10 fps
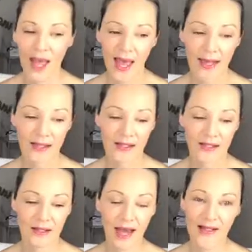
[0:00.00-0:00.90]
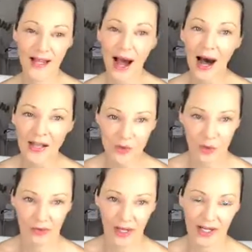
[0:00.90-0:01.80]
And that's heart
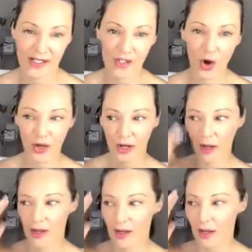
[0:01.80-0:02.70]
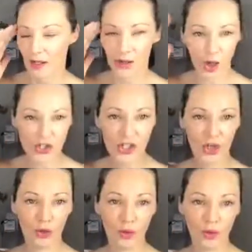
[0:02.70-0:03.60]
driven. It's not a
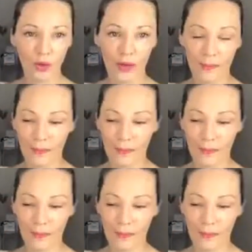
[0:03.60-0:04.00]
logical,